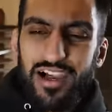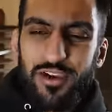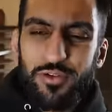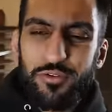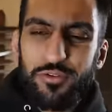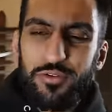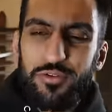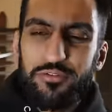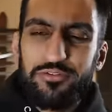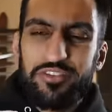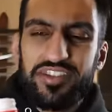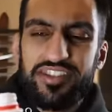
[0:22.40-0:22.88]
I
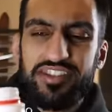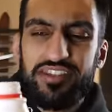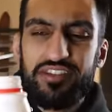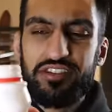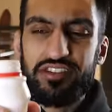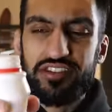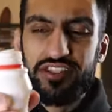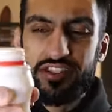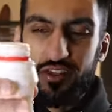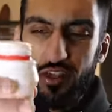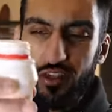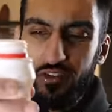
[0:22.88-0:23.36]
don't know if this is
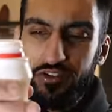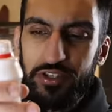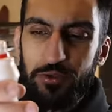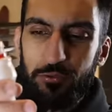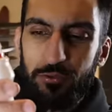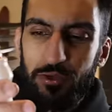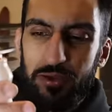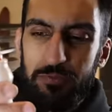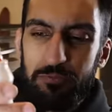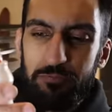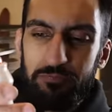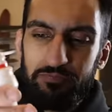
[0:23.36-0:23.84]
the salty
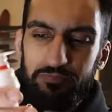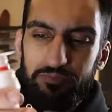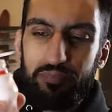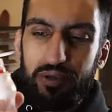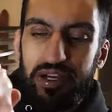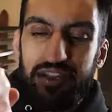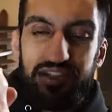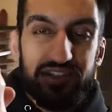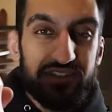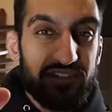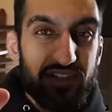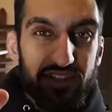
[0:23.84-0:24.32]
one,
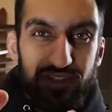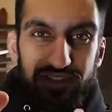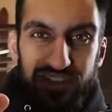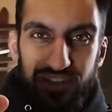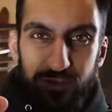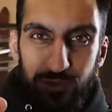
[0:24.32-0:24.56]
but it's not